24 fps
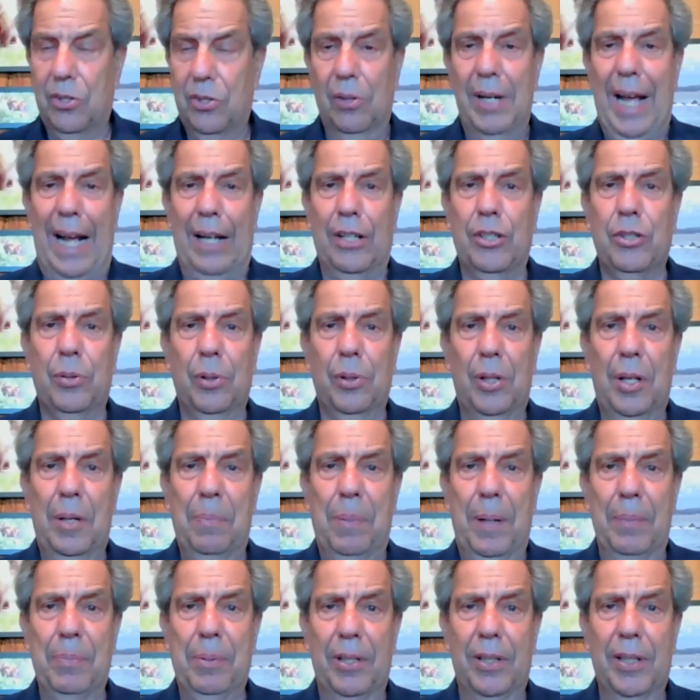So
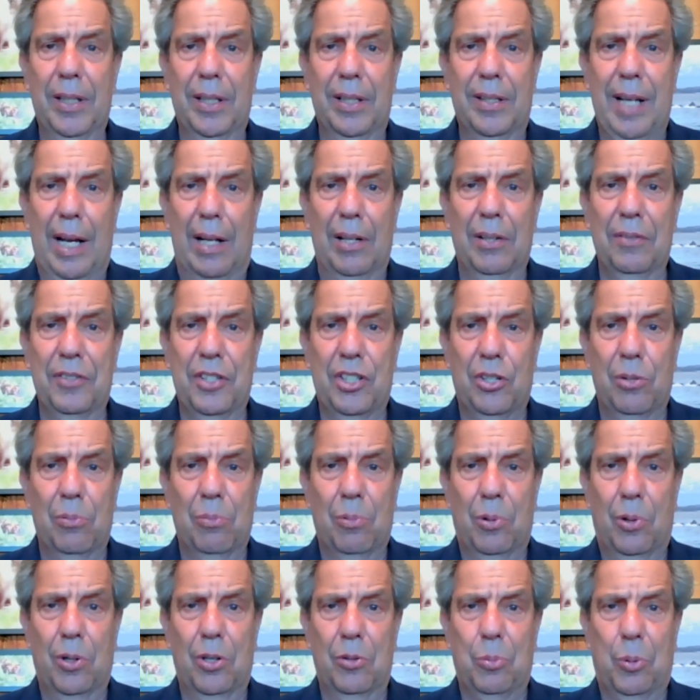naturally, people in the
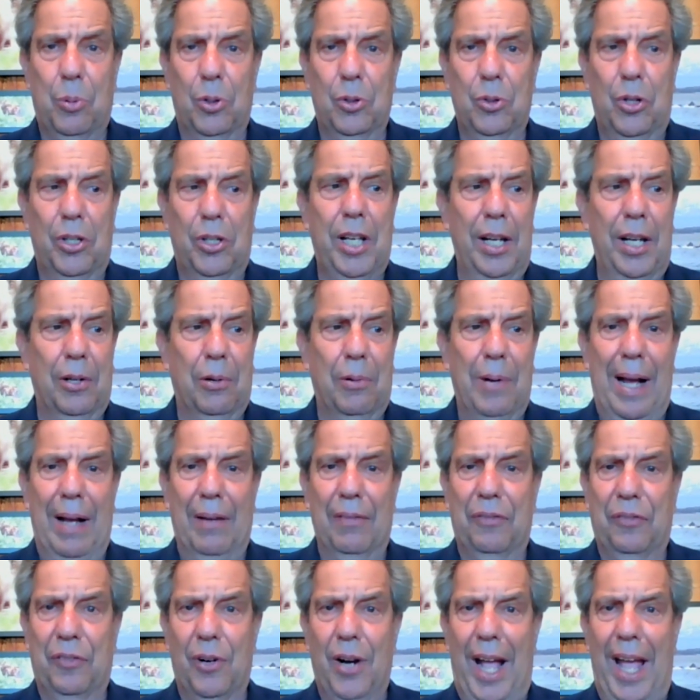television world were looking
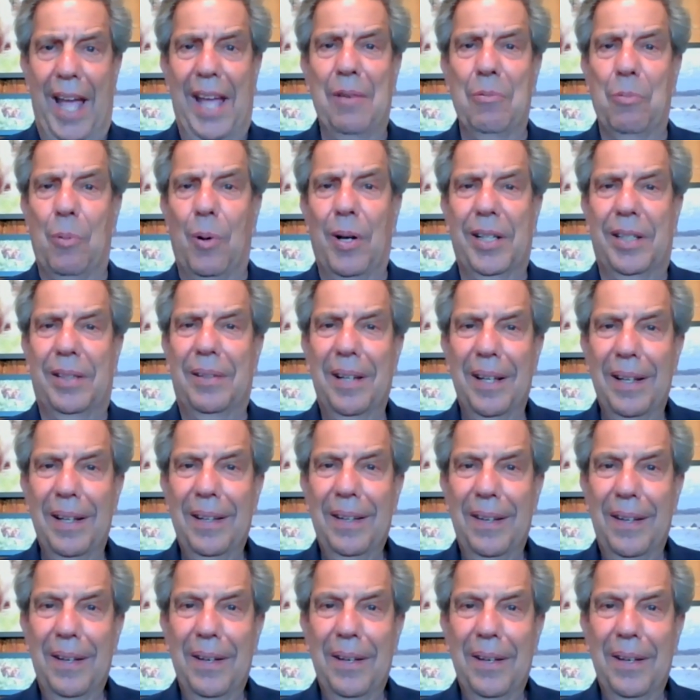around for, hey, what